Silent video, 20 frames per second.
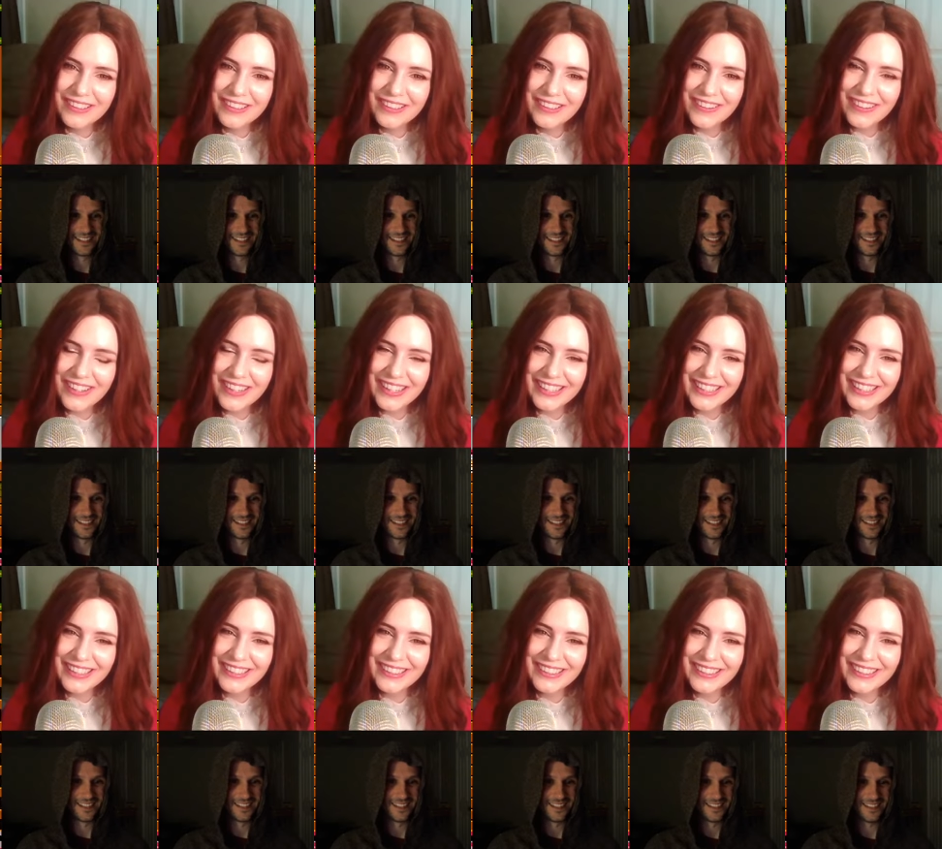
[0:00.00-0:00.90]

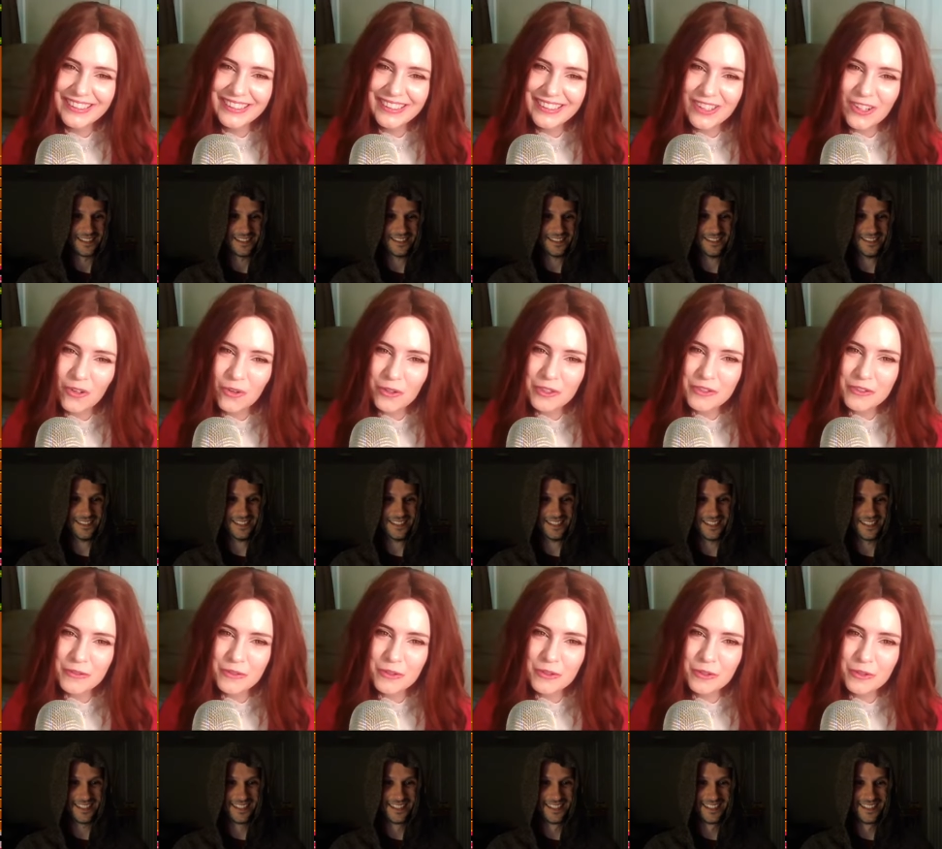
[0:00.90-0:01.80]
Speaker 1: right.
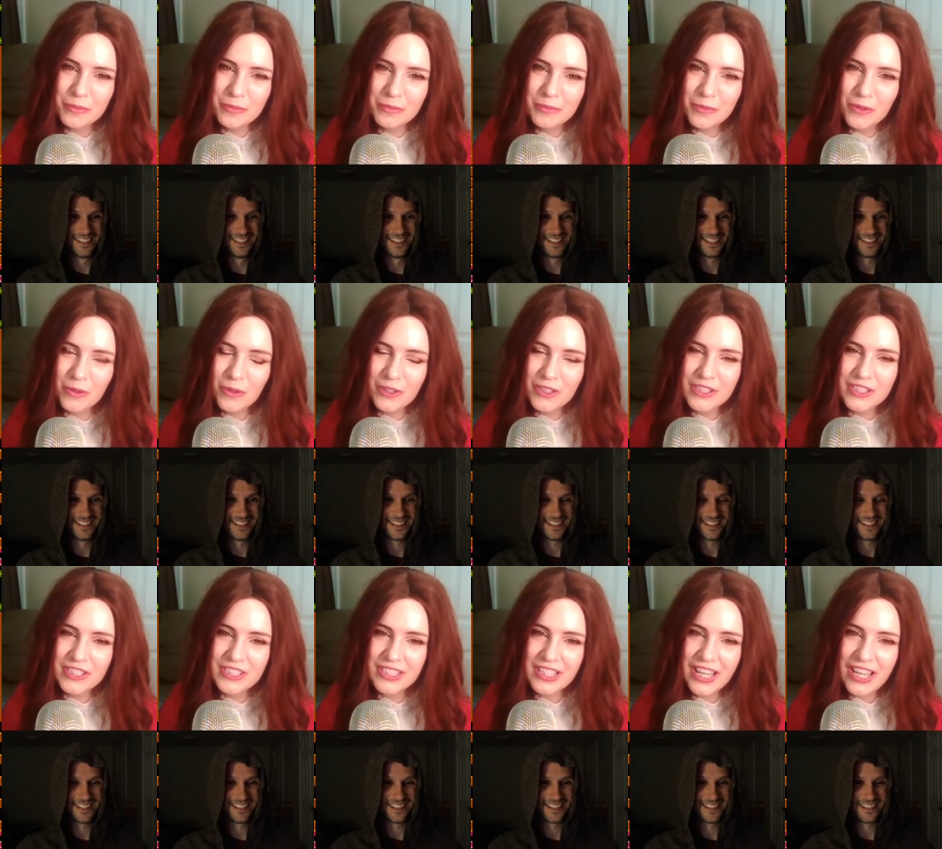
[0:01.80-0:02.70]
Orange ah. room,
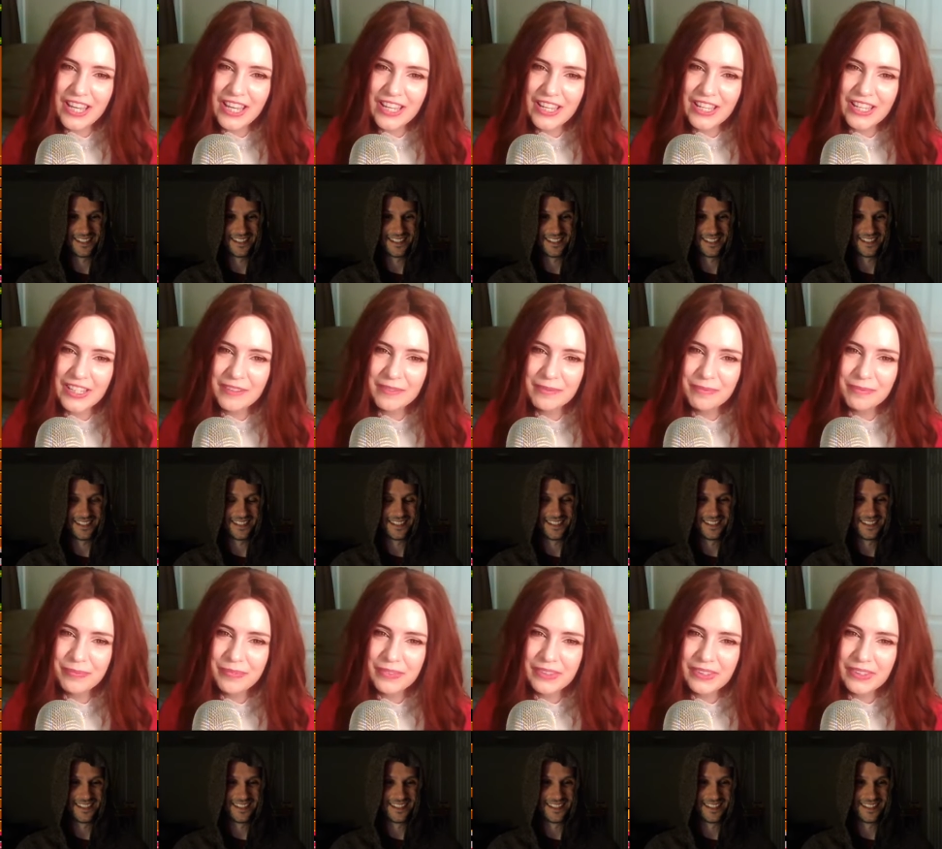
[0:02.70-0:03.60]
orange sky.
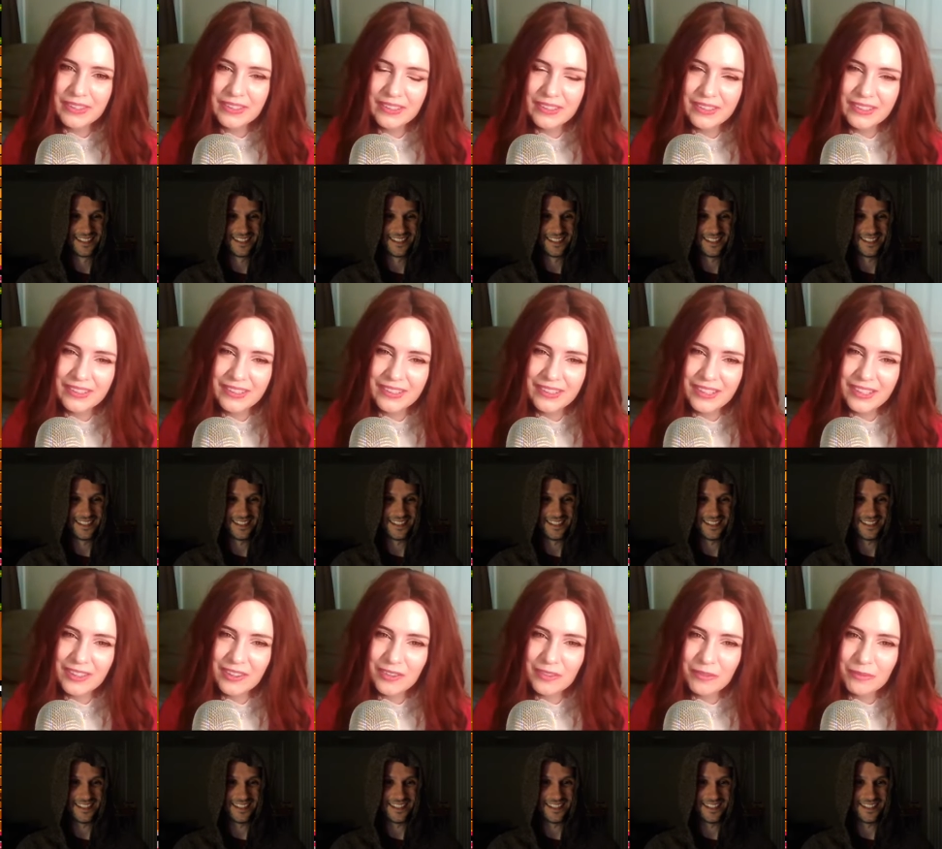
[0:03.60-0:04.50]

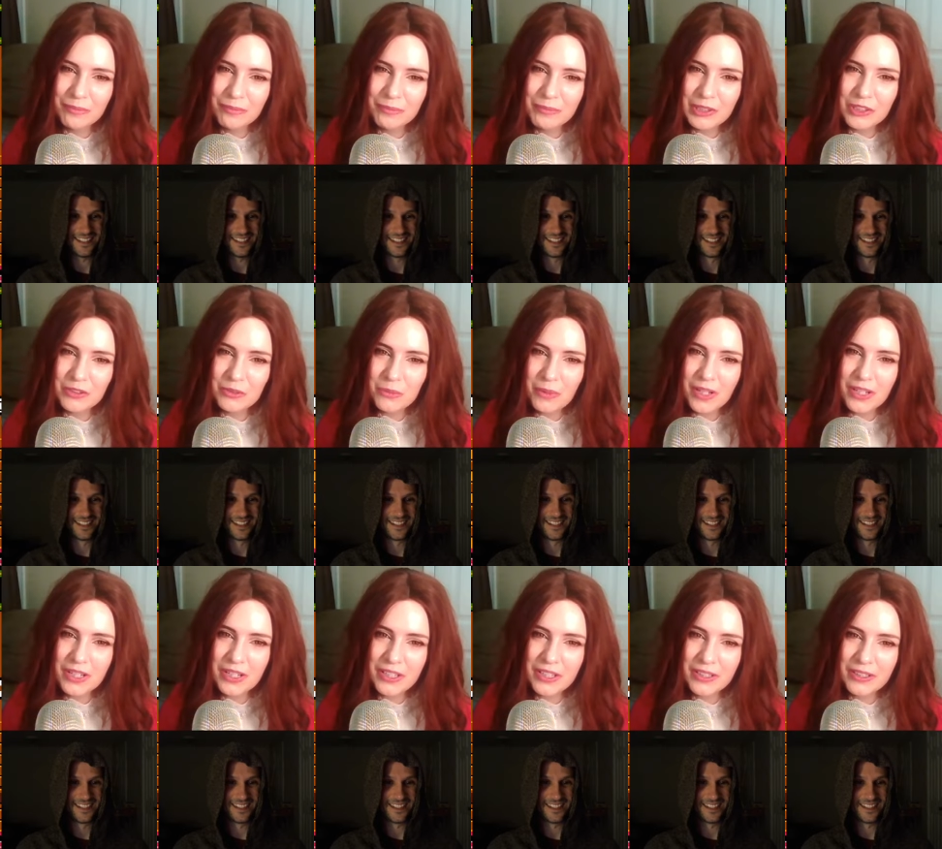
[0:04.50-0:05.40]
Makes you
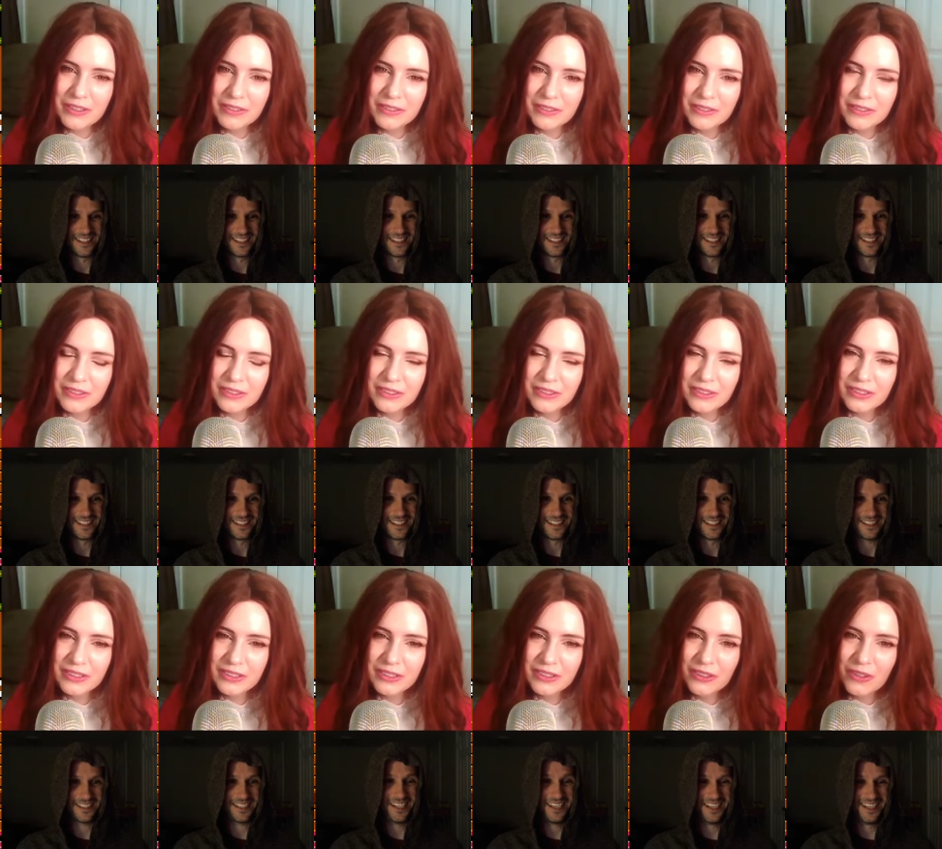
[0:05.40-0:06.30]
wanna
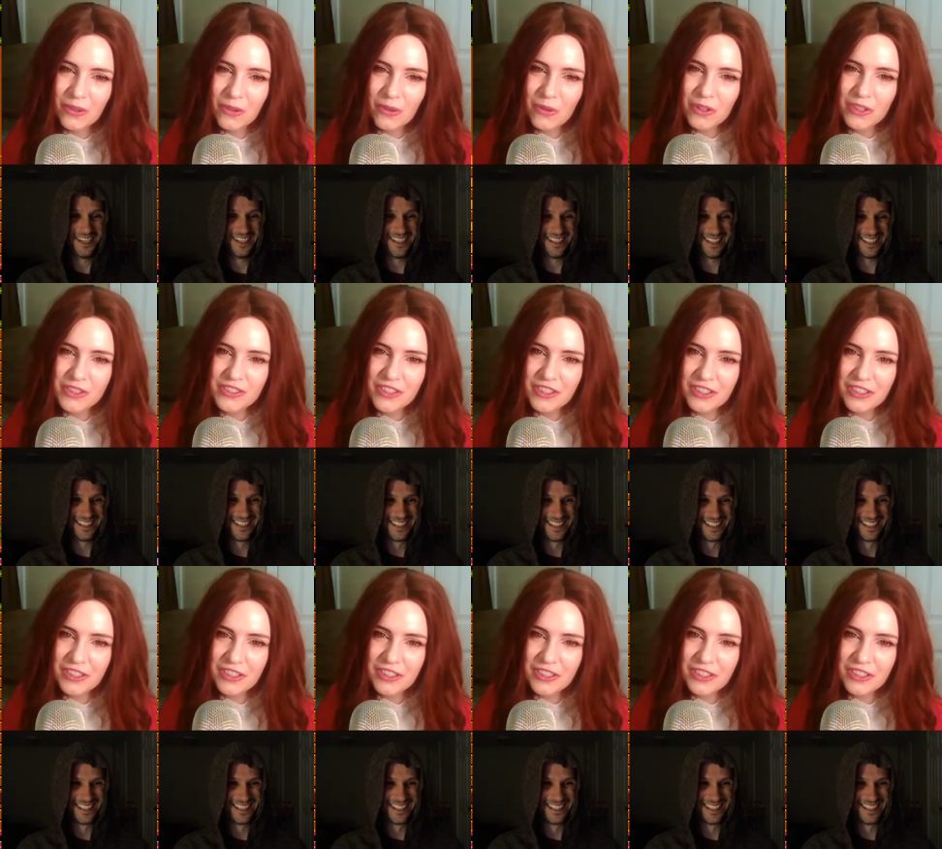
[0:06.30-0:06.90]
orange sun